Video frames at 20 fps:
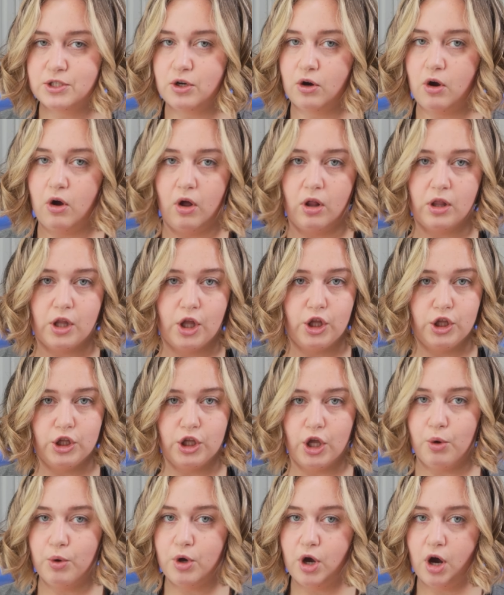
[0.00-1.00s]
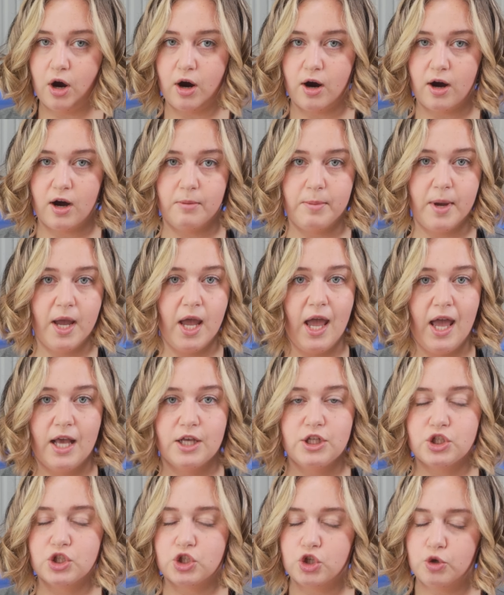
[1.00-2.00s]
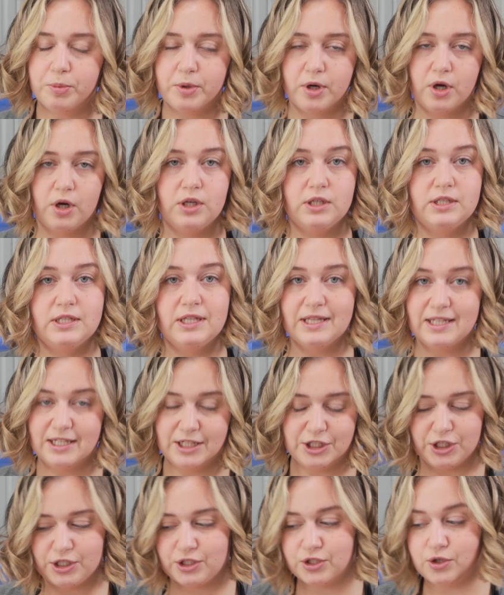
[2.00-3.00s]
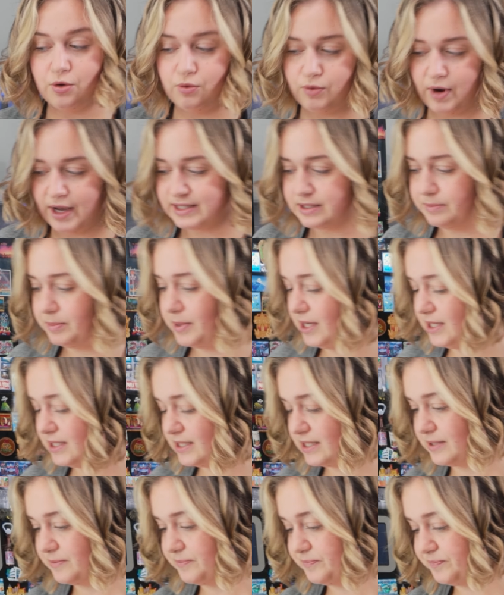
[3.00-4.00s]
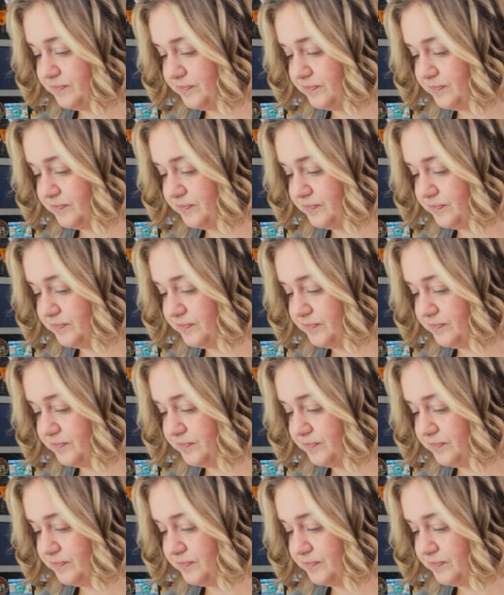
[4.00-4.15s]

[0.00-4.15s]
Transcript: They're all low carb, super delicious recipes.